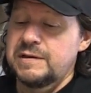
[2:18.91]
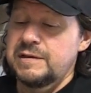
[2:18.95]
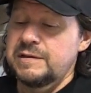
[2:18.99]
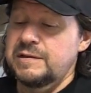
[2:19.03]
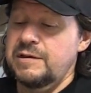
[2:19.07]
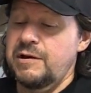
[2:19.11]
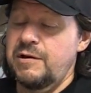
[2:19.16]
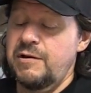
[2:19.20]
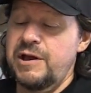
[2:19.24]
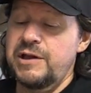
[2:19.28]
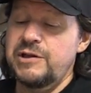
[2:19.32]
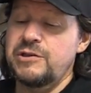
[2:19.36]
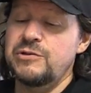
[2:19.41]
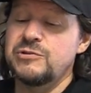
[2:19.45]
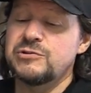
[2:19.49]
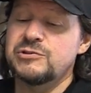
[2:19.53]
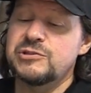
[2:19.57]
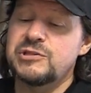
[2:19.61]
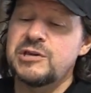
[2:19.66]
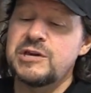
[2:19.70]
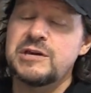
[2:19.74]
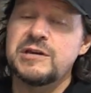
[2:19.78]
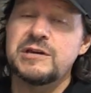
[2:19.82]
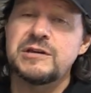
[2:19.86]
Now I use
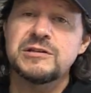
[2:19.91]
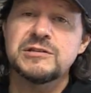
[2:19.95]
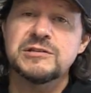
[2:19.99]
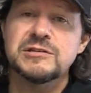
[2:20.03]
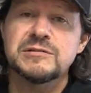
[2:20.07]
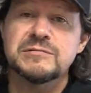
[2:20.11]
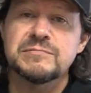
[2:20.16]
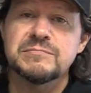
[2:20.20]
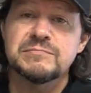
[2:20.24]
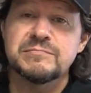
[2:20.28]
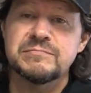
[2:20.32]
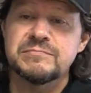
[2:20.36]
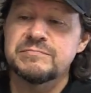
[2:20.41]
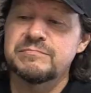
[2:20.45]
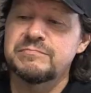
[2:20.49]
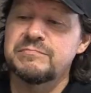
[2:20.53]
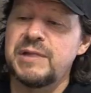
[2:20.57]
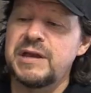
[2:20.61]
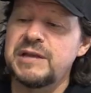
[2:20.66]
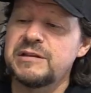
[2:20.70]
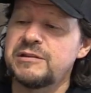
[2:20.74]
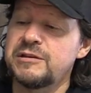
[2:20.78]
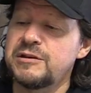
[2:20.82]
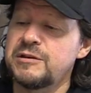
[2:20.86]
these
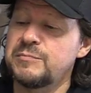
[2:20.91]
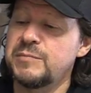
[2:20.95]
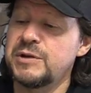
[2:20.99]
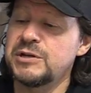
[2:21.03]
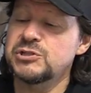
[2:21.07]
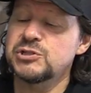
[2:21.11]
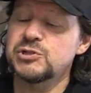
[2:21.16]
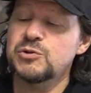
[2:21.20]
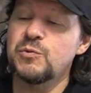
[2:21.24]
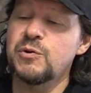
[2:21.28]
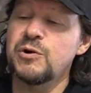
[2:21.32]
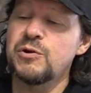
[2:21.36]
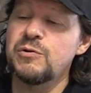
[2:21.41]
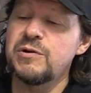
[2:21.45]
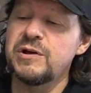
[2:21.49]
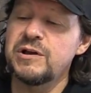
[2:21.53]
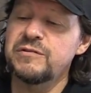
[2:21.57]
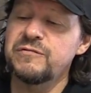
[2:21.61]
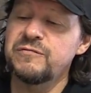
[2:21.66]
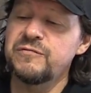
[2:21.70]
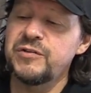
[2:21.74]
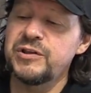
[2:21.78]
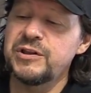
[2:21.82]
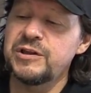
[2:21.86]
mainly in my squirrel
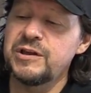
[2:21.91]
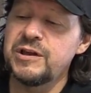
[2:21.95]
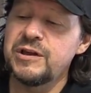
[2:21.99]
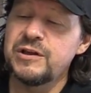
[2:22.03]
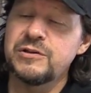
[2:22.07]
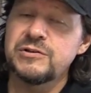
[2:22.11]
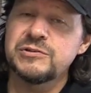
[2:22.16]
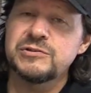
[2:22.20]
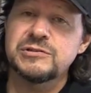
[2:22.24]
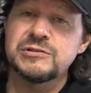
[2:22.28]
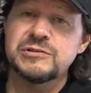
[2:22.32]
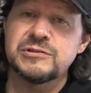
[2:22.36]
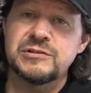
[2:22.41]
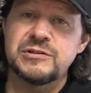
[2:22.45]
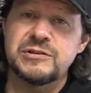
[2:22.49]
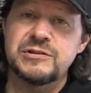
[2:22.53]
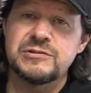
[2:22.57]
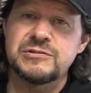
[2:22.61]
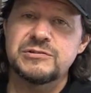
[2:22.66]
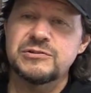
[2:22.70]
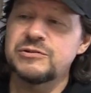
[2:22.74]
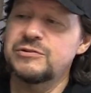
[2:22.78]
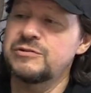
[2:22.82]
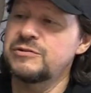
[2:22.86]
hunting videos.
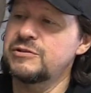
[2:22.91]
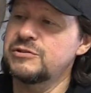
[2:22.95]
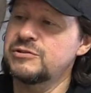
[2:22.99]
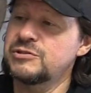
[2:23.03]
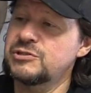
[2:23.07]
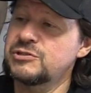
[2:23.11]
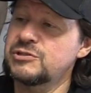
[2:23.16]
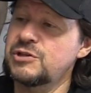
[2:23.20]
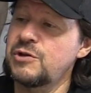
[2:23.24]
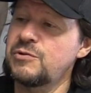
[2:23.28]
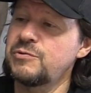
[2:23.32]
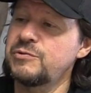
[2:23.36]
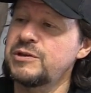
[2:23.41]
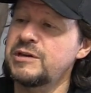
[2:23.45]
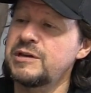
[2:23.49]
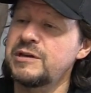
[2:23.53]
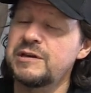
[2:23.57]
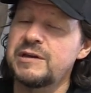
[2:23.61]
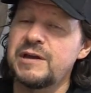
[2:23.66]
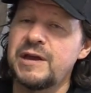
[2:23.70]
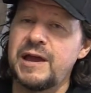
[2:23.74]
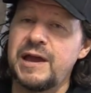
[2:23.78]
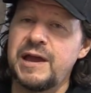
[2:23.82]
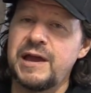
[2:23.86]
These are the
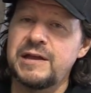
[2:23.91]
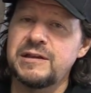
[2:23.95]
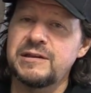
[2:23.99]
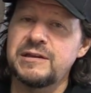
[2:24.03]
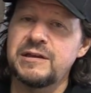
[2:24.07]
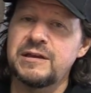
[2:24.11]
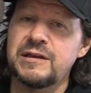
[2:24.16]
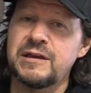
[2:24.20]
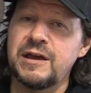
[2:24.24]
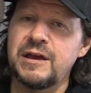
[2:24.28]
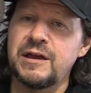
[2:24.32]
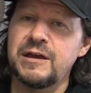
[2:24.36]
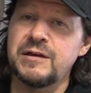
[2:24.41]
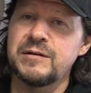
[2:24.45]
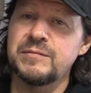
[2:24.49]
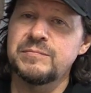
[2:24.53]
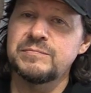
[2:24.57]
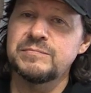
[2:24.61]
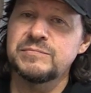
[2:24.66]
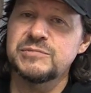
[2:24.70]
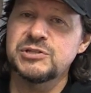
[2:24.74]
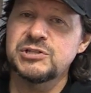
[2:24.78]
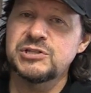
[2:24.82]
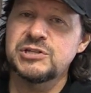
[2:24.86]
Sony HandyCam
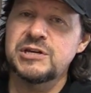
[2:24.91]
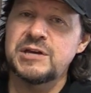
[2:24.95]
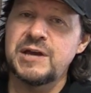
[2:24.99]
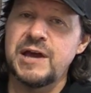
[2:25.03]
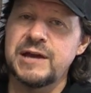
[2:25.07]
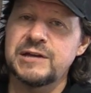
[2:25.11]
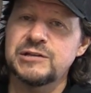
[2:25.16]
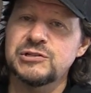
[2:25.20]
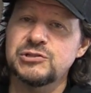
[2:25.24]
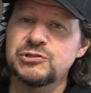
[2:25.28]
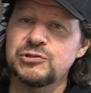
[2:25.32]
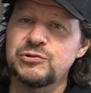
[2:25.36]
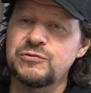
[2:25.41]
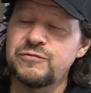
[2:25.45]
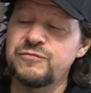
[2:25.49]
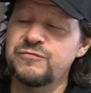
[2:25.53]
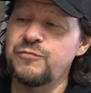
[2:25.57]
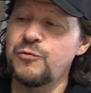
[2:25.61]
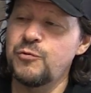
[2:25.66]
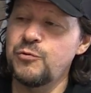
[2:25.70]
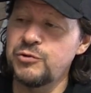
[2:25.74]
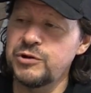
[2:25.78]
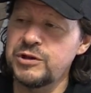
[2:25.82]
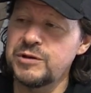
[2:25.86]

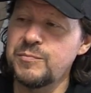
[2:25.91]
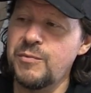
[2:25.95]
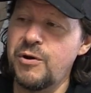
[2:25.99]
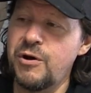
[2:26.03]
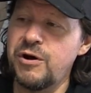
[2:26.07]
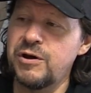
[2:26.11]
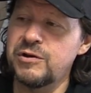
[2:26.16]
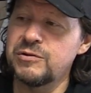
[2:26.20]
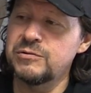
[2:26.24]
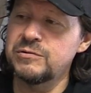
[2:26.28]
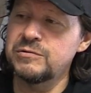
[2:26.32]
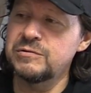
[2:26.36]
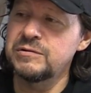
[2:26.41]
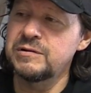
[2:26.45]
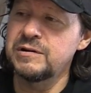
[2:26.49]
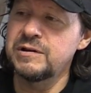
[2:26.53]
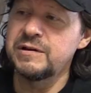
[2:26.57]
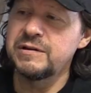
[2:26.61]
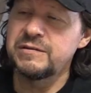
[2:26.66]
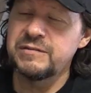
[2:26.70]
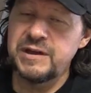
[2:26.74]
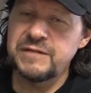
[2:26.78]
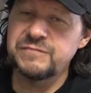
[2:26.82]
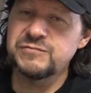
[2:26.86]
CX240 model.
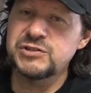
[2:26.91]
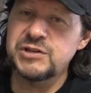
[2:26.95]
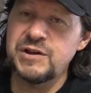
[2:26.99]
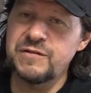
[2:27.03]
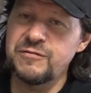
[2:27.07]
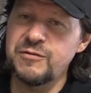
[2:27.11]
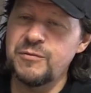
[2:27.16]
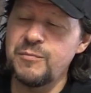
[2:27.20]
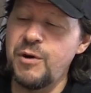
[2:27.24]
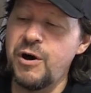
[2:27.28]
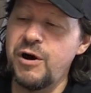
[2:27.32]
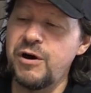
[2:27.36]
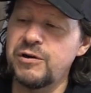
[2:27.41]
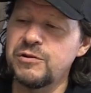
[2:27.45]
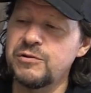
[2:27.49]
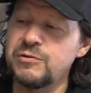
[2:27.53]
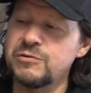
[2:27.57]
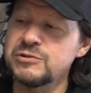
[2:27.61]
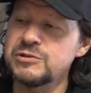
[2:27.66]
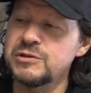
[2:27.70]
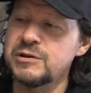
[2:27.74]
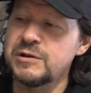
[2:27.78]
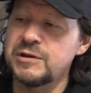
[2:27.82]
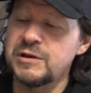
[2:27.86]
They have several
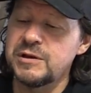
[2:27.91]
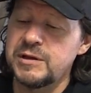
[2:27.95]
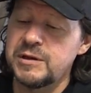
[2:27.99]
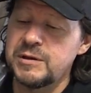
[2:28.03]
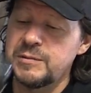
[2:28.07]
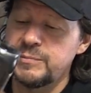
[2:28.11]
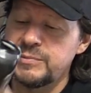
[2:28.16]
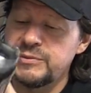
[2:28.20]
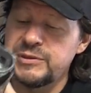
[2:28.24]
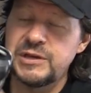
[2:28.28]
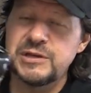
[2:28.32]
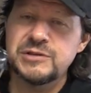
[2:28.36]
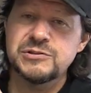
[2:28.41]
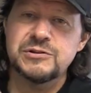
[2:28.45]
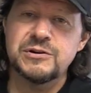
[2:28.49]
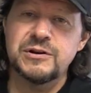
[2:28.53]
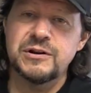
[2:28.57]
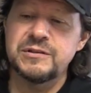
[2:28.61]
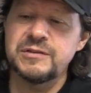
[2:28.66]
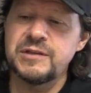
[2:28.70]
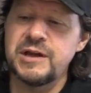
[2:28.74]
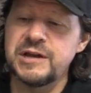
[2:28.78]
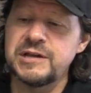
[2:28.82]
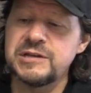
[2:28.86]
models, but these are
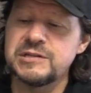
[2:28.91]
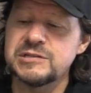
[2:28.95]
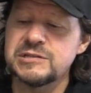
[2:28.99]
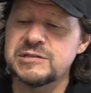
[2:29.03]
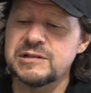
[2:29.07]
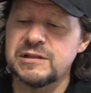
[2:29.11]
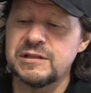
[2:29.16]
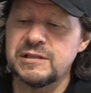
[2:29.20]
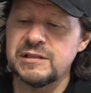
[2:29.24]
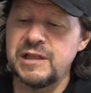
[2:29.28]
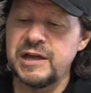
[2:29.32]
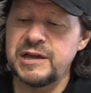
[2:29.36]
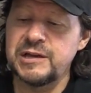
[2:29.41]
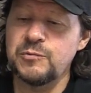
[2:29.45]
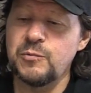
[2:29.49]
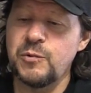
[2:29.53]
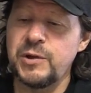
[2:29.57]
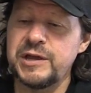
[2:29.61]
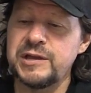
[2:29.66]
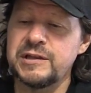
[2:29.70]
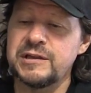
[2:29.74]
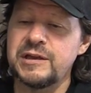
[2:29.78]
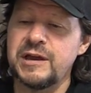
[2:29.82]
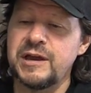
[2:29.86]
a nice
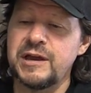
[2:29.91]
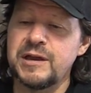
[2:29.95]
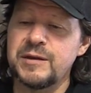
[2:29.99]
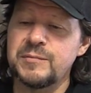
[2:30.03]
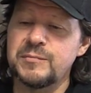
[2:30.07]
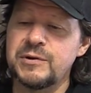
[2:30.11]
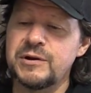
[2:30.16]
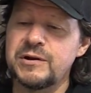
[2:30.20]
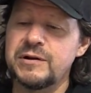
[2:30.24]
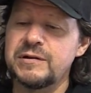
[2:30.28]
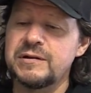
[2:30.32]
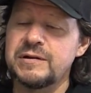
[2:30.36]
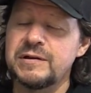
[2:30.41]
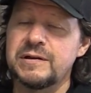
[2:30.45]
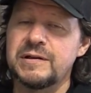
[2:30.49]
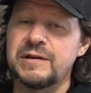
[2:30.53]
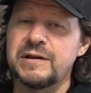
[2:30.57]
lightweight camera.